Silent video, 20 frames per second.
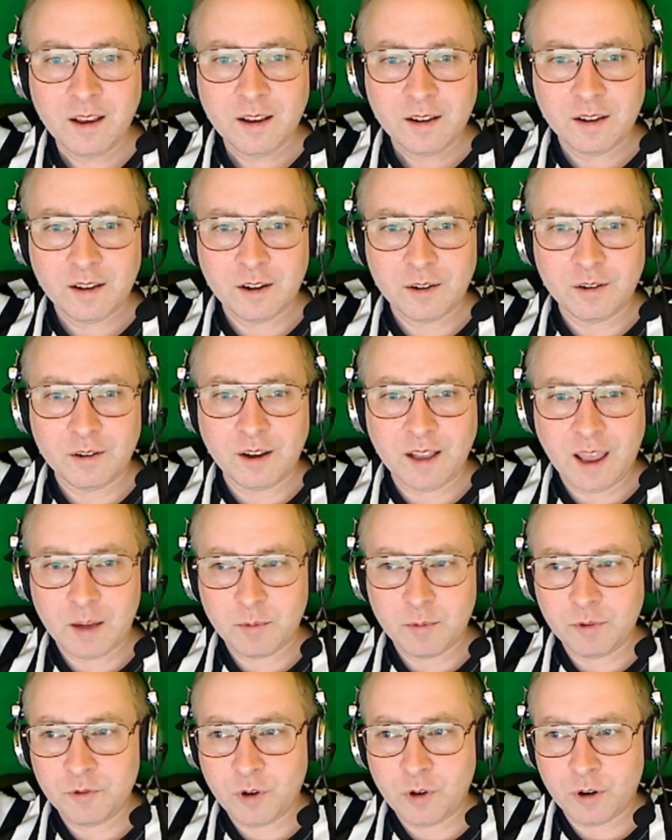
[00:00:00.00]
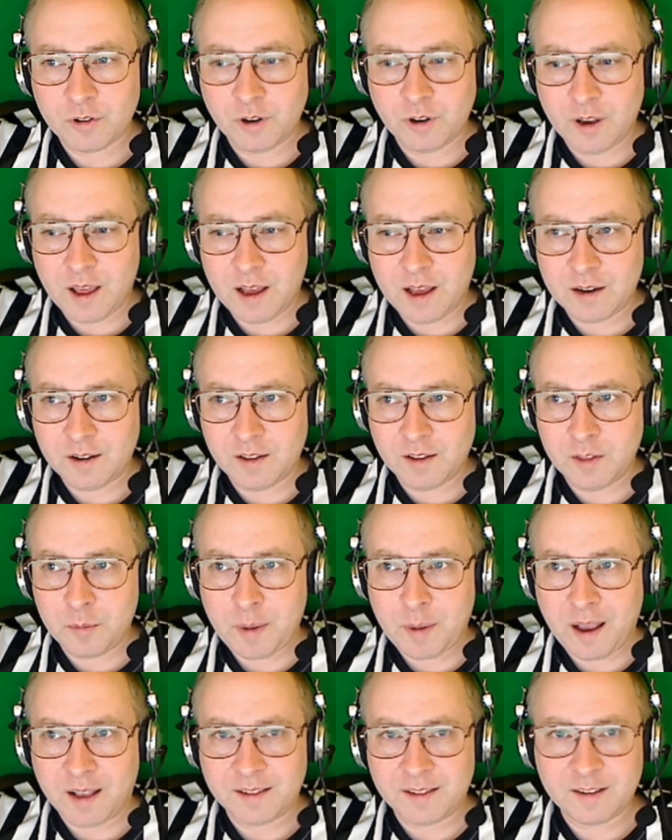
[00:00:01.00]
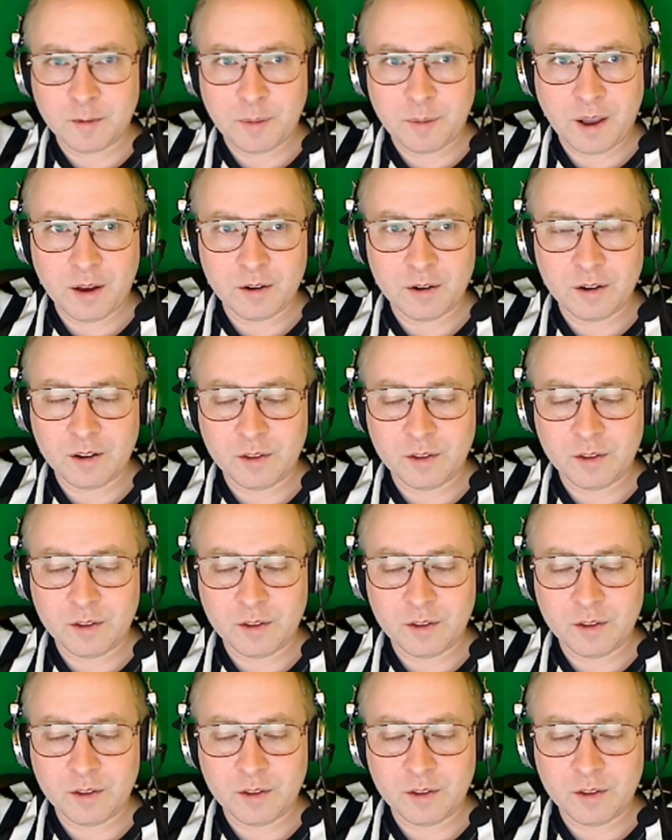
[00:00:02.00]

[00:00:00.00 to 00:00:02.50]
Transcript: Again, we've talked a lot in the past about